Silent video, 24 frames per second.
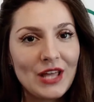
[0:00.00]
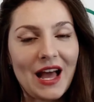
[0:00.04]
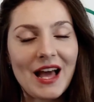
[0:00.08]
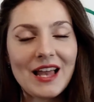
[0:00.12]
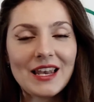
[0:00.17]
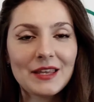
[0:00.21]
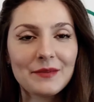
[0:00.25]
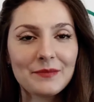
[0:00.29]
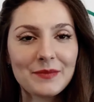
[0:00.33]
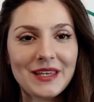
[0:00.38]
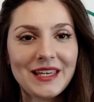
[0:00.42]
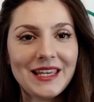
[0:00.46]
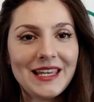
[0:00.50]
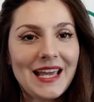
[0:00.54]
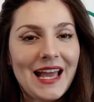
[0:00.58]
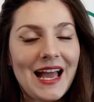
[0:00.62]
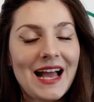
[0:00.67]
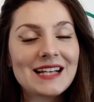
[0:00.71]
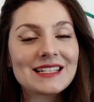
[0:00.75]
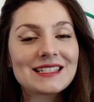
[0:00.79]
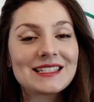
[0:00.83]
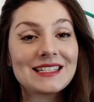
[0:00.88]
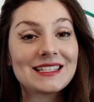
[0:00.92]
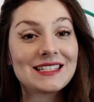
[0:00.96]
Alamy
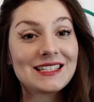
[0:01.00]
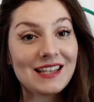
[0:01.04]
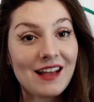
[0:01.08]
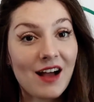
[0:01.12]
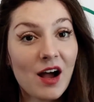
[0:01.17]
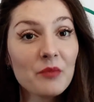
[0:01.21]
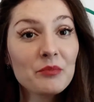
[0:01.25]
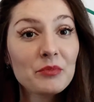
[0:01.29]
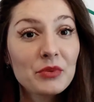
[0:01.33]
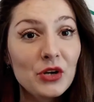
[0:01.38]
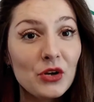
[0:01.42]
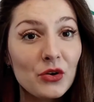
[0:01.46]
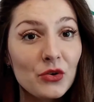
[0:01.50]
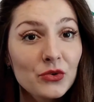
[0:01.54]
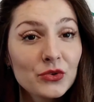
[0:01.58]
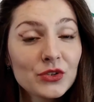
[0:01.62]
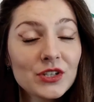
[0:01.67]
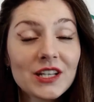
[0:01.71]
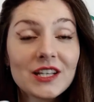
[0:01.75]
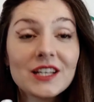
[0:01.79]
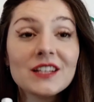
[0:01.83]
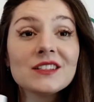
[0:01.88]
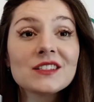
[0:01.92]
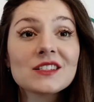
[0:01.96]
as a top note
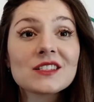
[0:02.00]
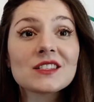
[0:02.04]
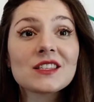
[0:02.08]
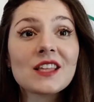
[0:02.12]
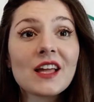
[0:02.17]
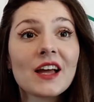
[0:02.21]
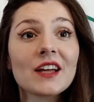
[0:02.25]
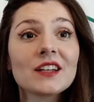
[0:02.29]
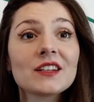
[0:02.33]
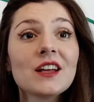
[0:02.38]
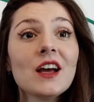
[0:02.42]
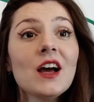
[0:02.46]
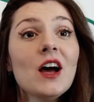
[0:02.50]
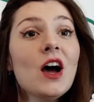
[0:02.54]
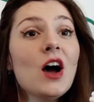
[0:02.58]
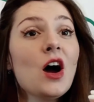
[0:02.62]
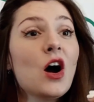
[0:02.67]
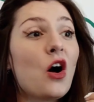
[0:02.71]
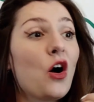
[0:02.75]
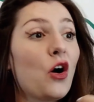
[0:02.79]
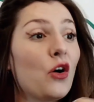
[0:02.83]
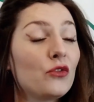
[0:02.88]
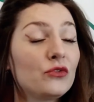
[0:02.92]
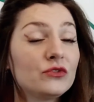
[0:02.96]
instead
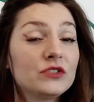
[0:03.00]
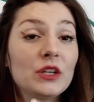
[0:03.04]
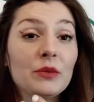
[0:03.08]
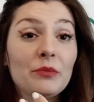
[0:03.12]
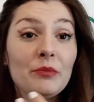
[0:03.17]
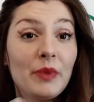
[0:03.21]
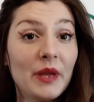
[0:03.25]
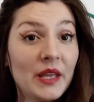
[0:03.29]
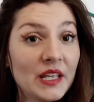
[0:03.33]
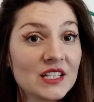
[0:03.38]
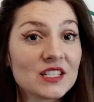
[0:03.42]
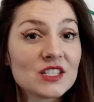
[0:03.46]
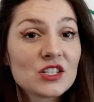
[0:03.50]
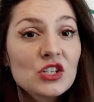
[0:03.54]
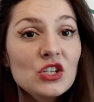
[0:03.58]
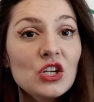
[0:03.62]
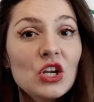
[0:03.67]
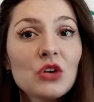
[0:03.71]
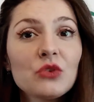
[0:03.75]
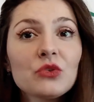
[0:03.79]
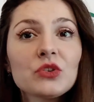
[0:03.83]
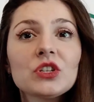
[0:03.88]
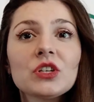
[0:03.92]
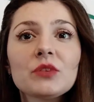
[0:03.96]
of the base
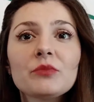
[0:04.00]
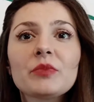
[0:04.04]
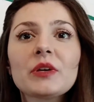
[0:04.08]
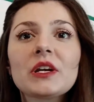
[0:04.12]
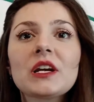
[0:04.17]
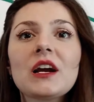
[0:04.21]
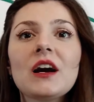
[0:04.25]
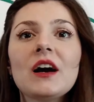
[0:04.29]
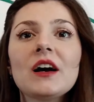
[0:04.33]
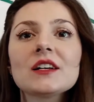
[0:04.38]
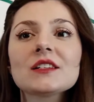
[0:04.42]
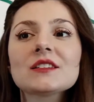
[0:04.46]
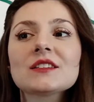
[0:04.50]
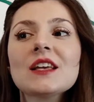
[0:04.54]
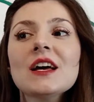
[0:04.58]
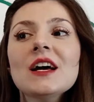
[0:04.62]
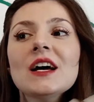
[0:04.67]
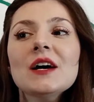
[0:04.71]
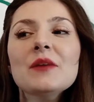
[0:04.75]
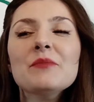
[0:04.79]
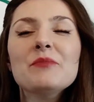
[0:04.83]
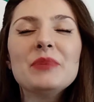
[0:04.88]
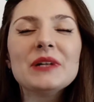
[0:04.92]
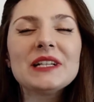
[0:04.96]
note because
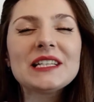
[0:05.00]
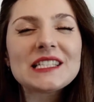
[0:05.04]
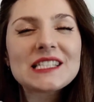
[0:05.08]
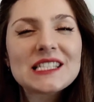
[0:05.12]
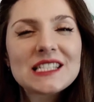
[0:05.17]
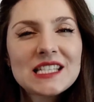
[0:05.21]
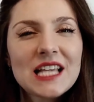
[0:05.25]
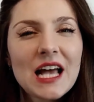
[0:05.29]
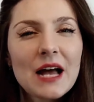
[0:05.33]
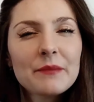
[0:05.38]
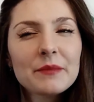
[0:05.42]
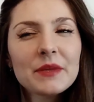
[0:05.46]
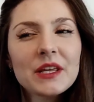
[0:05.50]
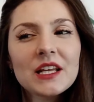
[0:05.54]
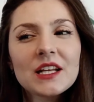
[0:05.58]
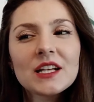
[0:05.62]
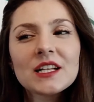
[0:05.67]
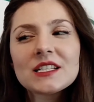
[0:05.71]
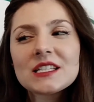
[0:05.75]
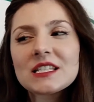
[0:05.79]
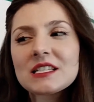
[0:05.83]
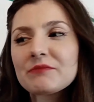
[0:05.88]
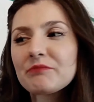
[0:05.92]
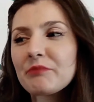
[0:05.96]
balsamic,
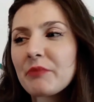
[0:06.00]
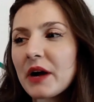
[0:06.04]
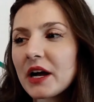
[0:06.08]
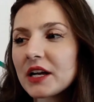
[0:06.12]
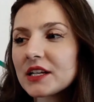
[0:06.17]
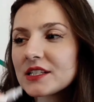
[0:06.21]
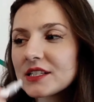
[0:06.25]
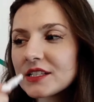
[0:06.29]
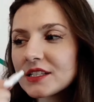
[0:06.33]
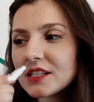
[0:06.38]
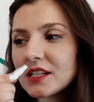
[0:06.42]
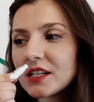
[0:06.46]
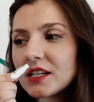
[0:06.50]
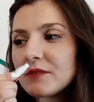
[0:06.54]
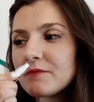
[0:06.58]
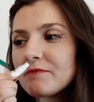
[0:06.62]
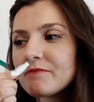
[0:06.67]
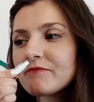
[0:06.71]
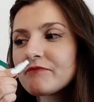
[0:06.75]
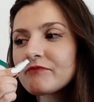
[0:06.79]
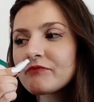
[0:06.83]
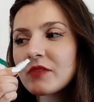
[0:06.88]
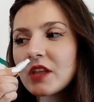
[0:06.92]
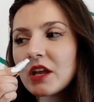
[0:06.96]
spicy,
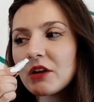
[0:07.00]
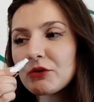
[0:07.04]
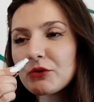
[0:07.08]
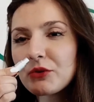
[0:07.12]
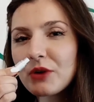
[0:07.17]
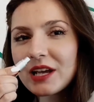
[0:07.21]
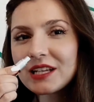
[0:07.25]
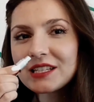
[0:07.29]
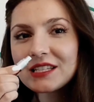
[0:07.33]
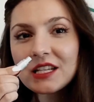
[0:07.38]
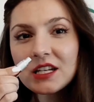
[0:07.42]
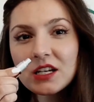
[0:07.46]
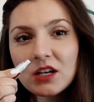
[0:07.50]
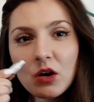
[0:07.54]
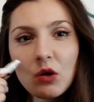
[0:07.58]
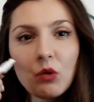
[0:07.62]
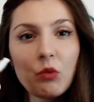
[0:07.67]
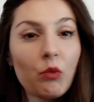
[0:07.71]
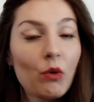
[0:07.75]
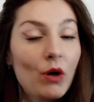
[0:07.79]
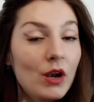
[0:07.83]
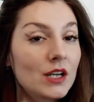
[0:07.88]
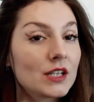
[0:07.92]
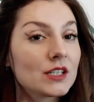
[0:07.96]
resin
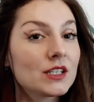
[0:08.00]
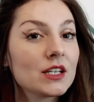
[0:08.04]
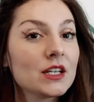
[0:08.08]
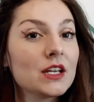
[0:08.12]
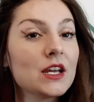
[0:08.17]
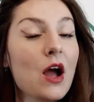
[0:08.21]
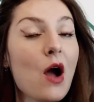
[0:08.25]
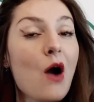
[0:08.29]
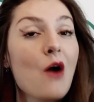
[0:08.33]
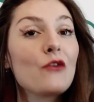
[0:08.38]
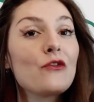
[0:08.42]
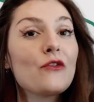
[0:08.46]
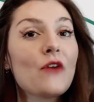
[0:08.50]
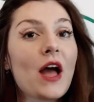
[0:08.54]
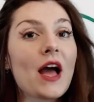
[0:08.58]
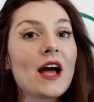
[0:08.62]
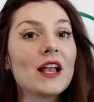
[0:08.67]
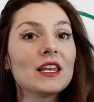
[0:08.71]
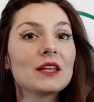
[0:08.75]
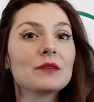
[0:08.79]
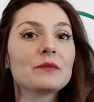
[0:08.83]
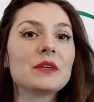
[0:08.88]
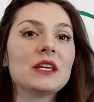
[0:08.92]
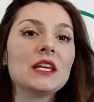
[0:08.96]
quality of
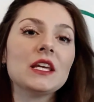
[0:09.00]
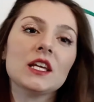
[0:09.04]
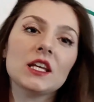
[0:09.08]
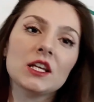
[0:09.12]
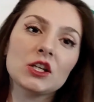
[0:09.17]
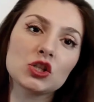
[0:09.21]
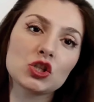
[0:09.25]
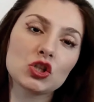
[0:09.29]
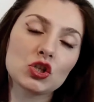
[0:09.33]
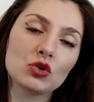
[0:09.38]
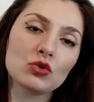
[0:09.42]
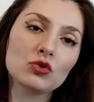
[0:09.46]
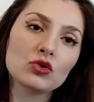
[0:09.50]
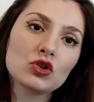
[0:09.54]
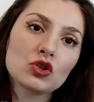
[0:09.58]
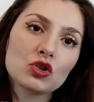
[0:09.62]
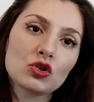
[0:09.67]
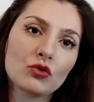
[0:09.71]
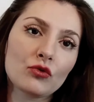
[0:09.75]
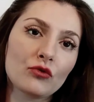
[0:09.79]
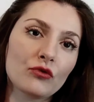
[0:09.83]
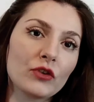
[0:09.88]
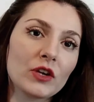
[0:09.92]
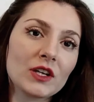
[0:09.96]
Alamy is used
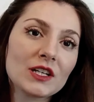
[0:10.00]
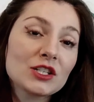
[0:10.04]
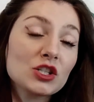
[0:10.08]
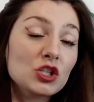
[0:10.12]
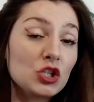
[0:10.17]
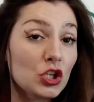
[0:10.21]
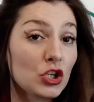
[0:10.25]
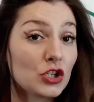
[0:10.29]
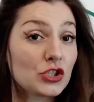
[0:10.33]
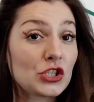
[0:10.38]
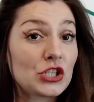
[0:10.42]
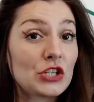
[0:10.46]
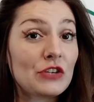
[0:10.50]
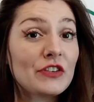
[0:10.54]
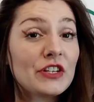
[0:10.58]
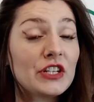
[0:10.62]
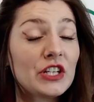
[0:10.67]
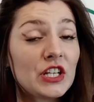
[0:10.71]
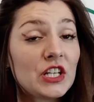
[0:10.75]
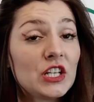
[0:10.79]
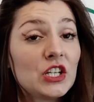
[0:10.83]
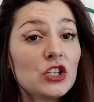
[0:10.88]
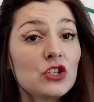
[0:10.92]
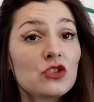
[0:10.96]
to fix
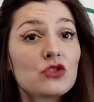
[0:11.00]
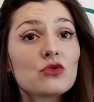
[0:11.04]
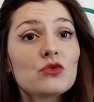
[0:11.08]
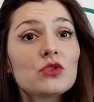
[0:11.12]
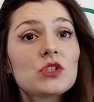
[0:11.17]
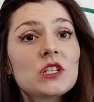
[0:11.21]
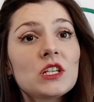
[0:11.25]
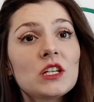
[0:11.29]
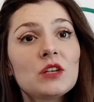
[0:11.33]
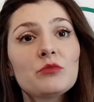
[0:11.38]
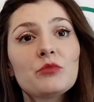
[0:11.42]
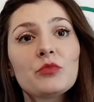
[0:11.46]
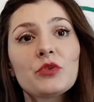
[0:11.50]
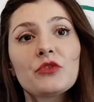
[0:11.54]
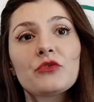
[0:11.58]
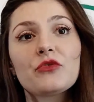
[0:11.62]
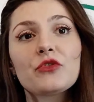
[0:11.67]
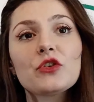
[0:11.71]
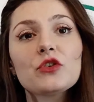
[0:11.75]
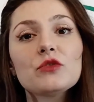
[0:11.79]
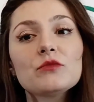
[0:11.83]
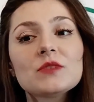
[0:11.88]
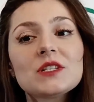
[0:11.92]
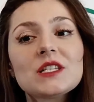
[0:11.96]
longevity issues in
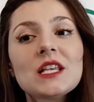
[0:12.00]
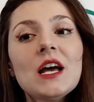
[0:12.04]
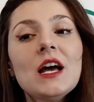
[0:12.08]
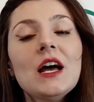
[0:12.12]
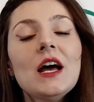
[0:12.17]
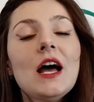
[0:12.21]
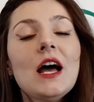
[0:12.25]
perfumes,